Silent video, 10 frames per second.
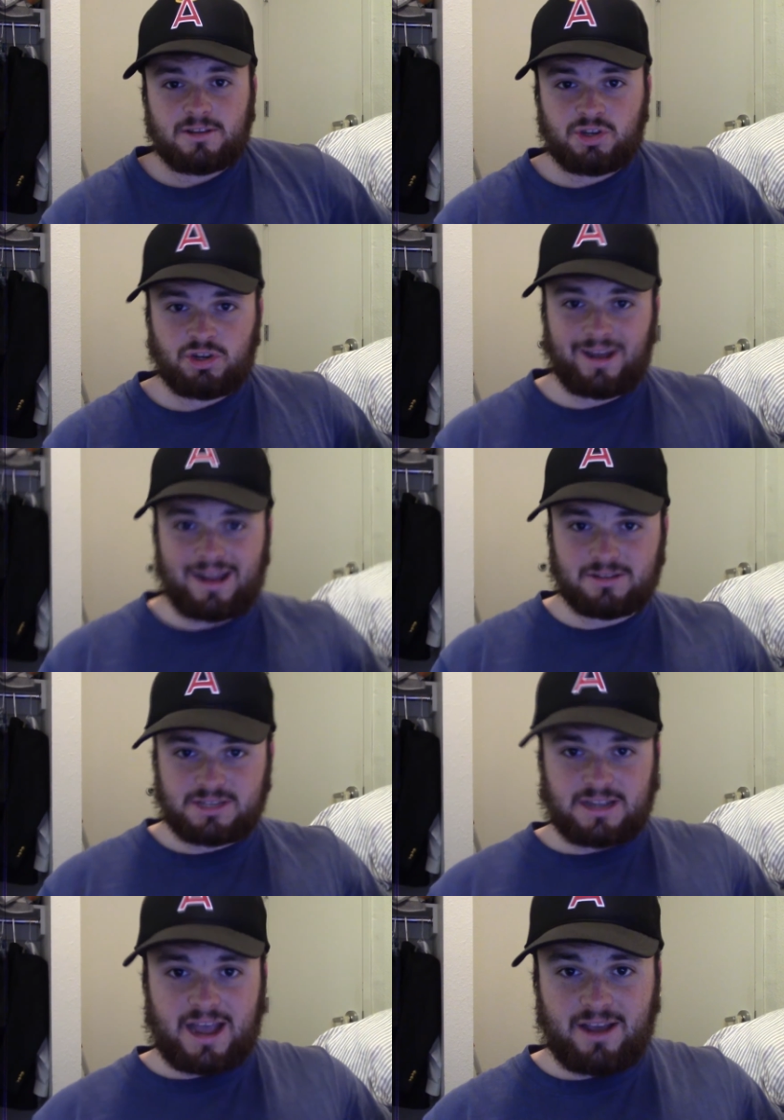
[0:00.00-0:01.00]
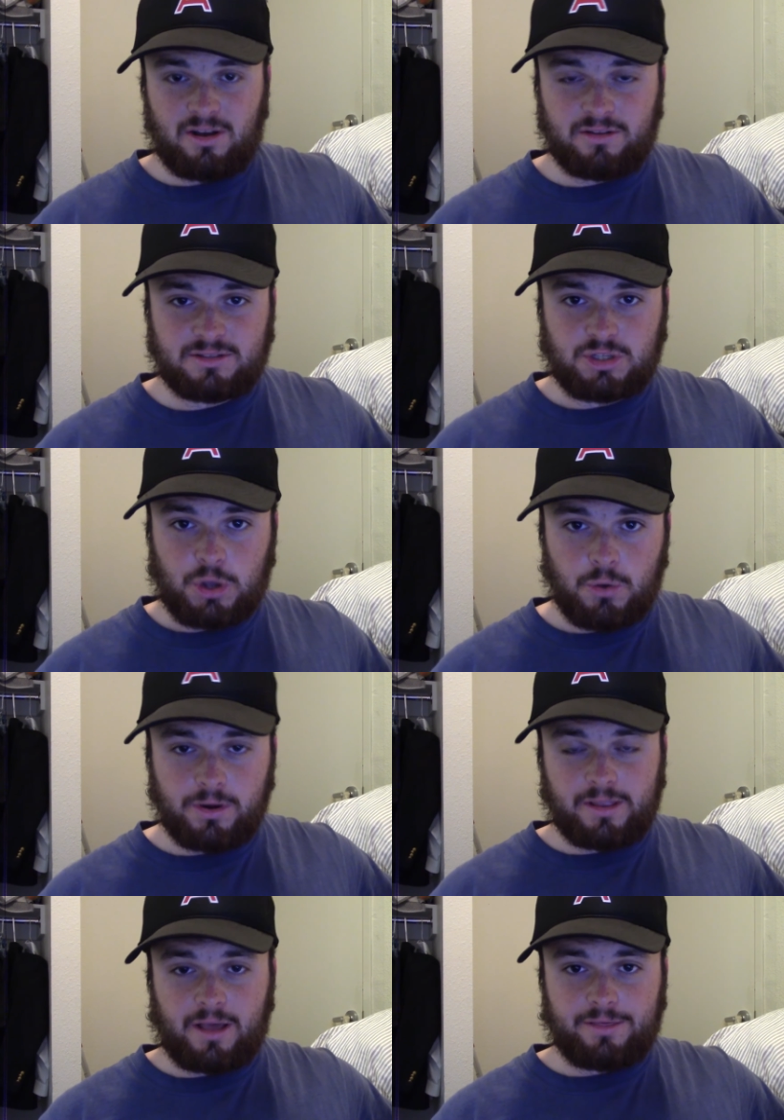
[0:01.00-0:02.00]
Shutout style, 2
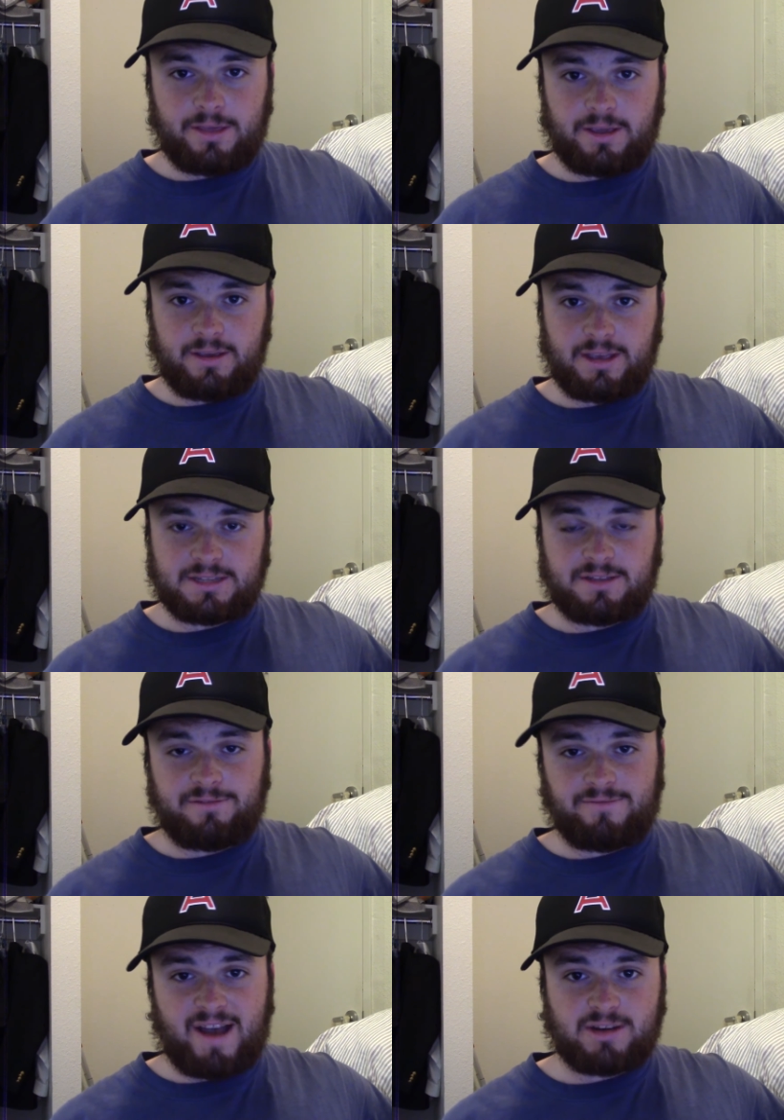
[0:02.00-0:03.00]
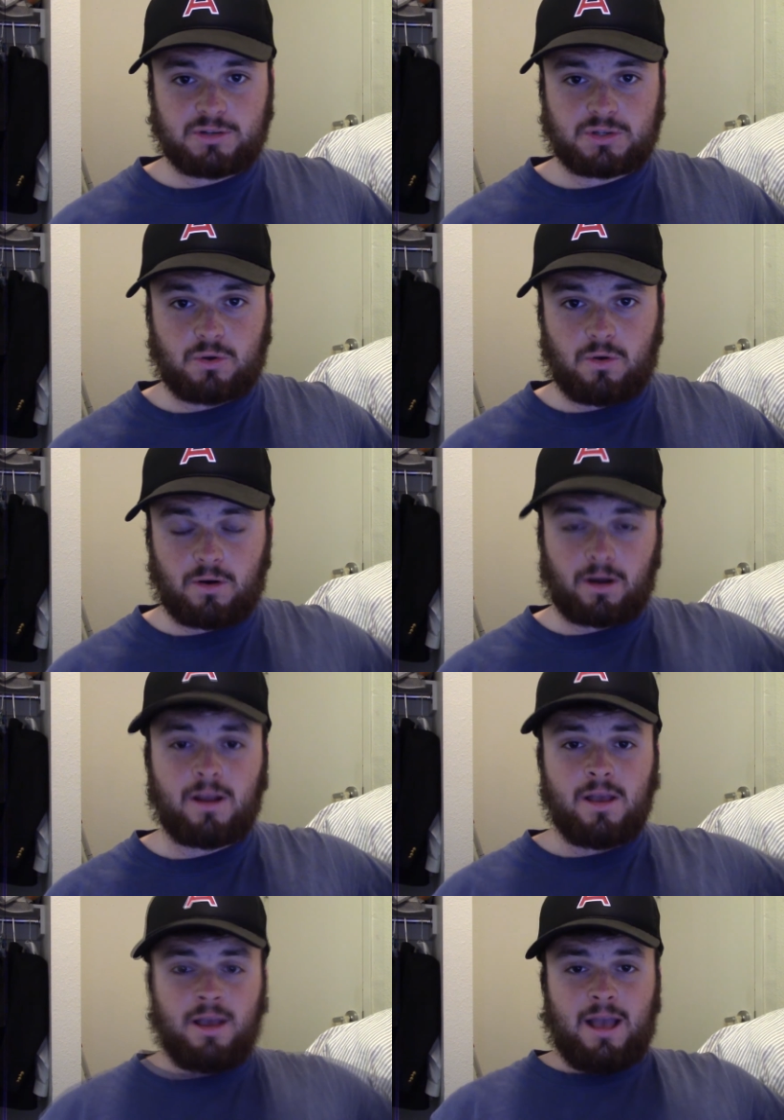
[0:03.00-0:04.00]
to nothing is the final score
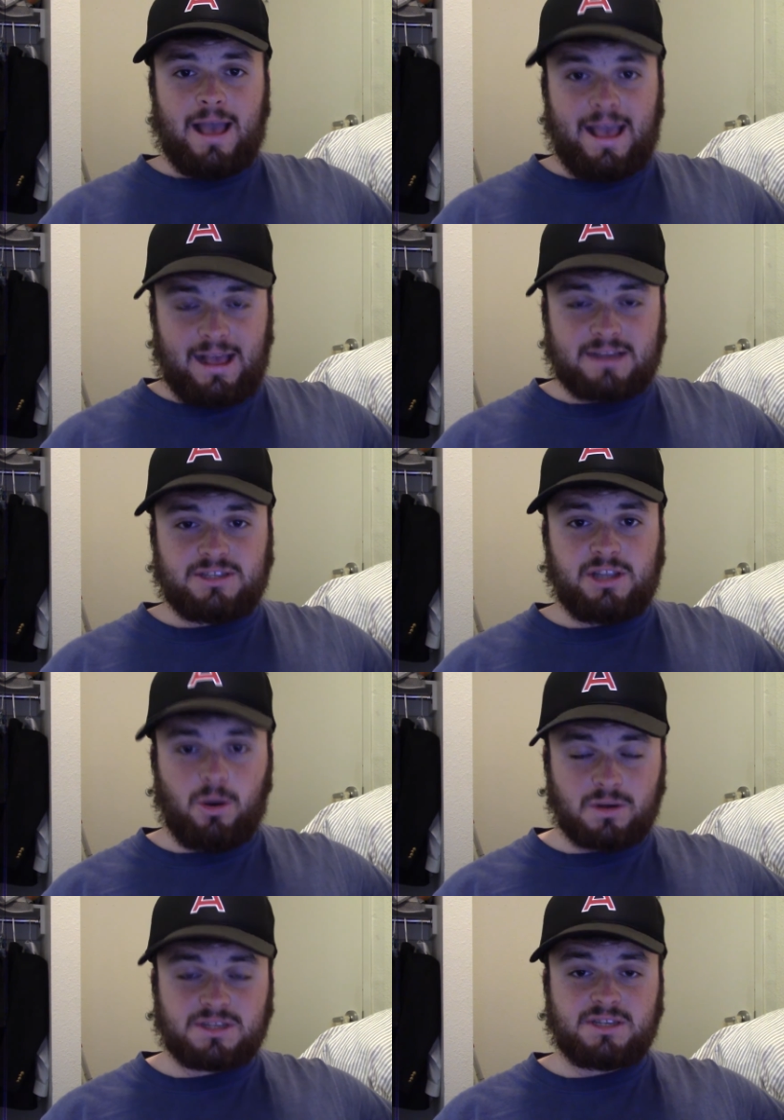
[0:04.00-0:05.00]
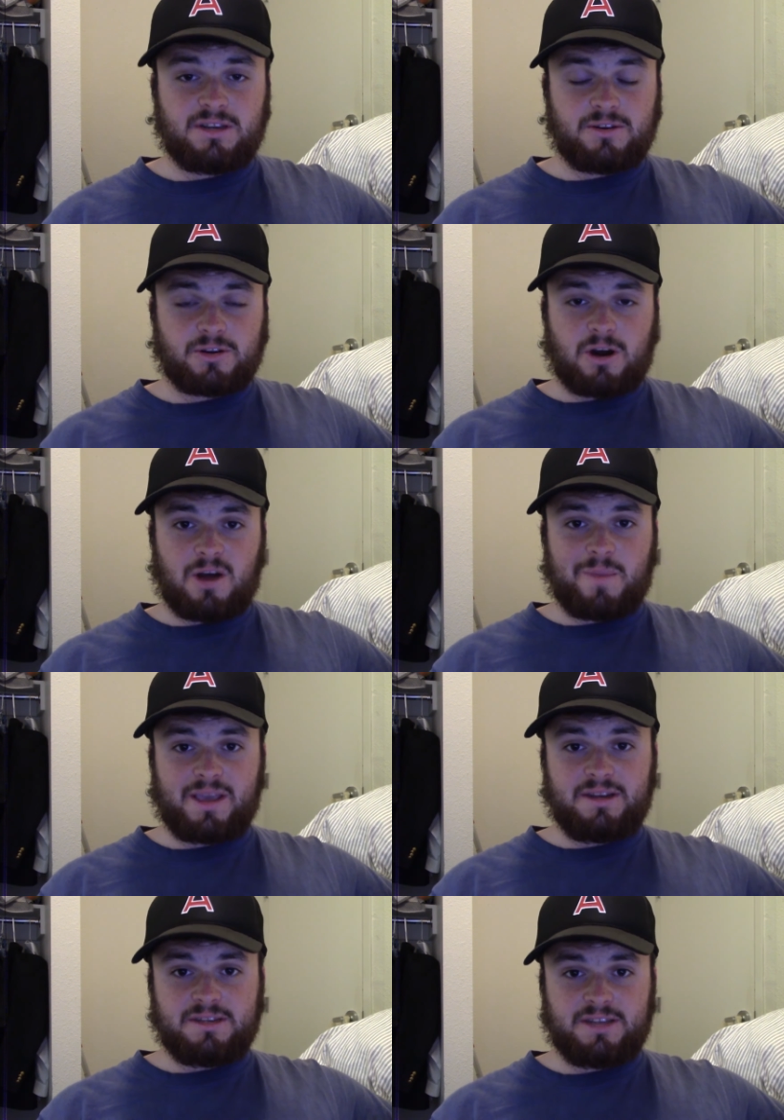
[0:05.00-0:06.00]
as Noah Syndergaard
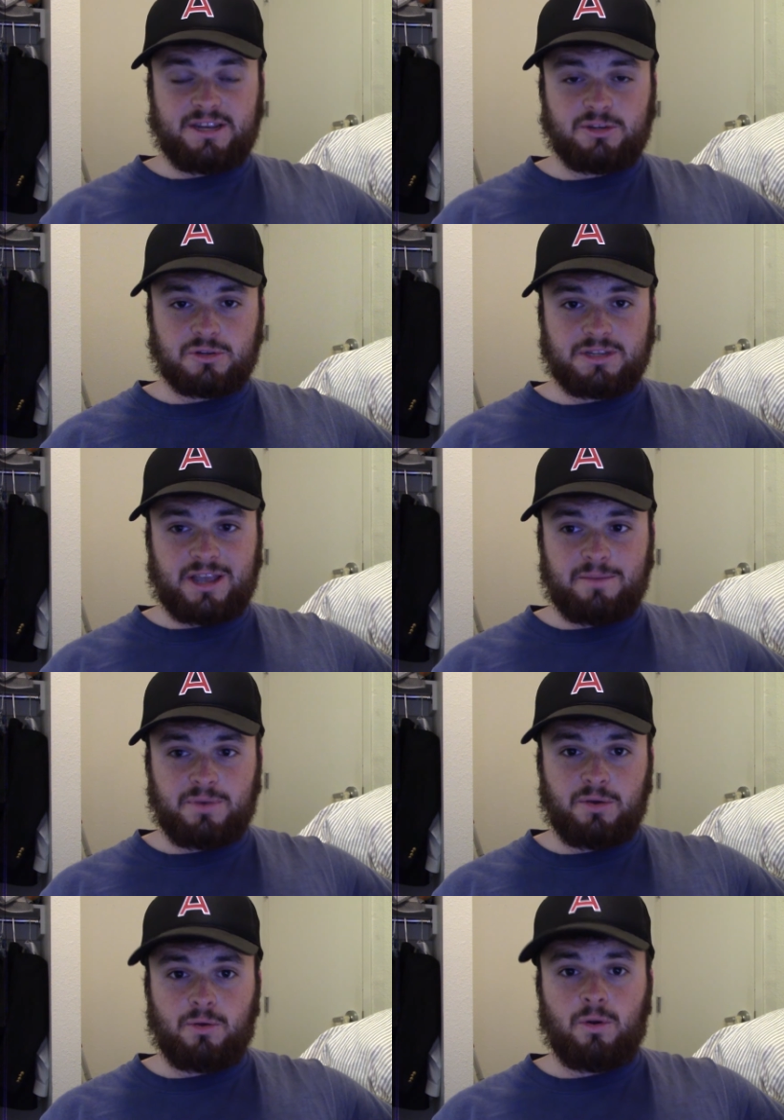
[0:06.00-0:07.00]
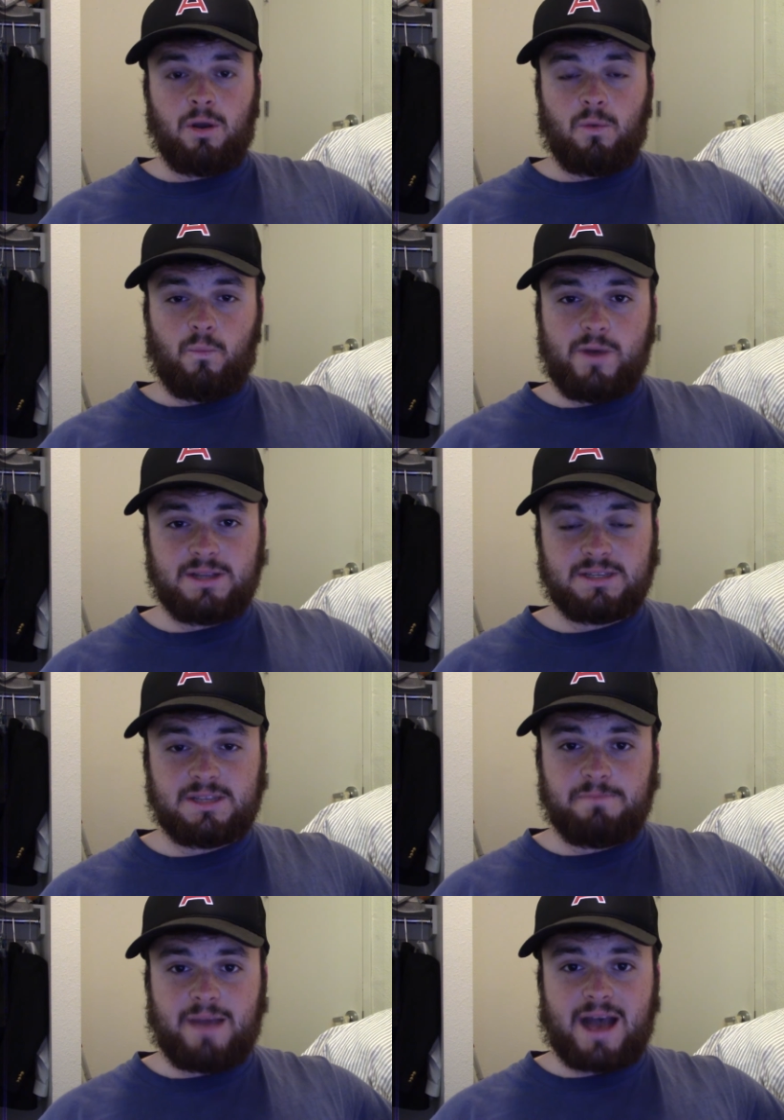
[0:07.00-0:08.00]
making his Angels debut wins
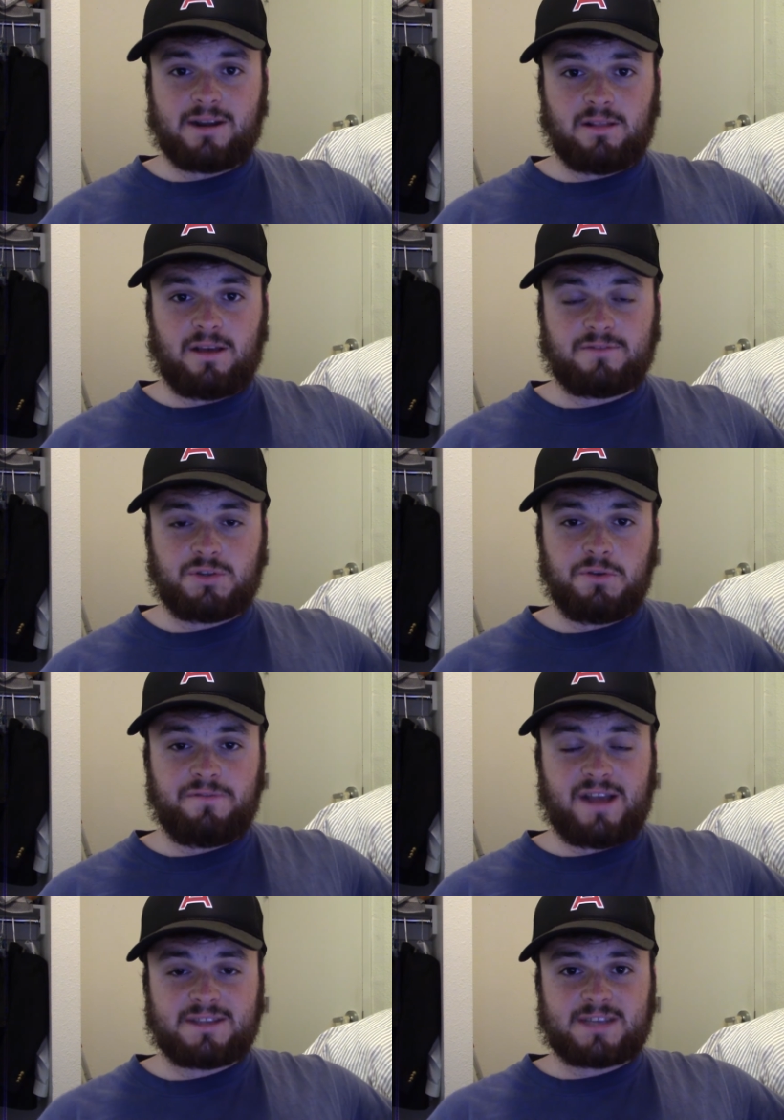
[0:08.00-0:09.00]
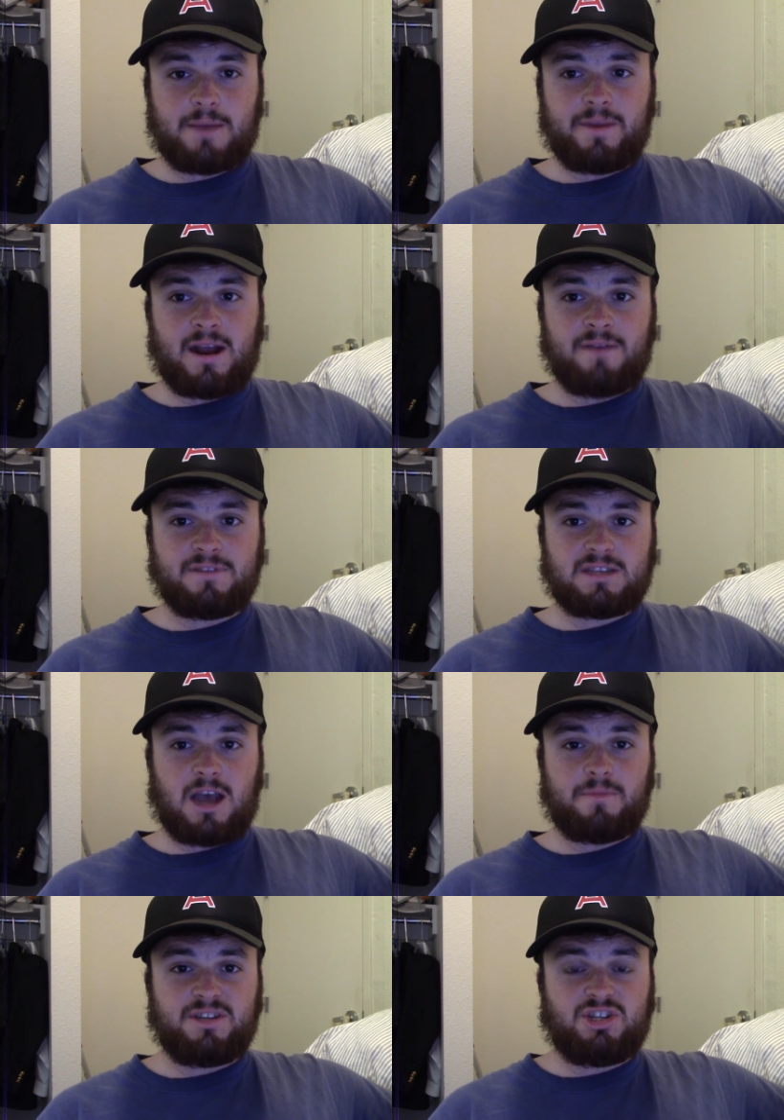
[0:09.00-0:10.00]
the battle of two vets coming off of
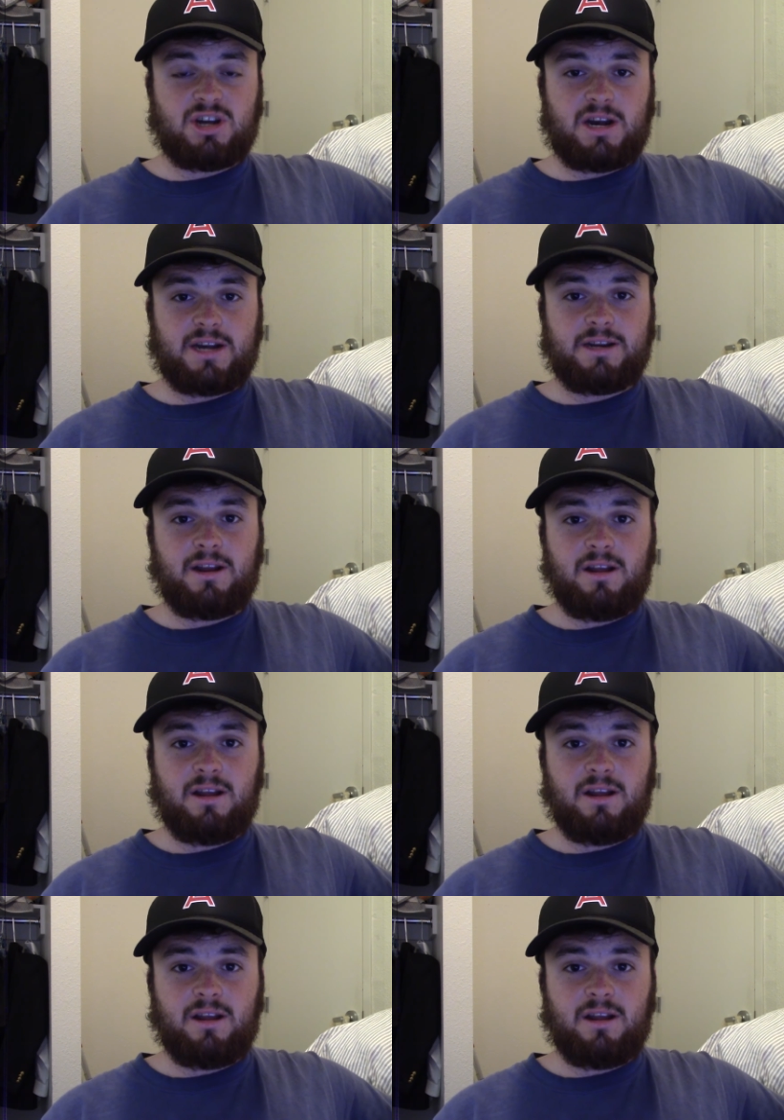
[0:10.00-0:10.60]
Tommy John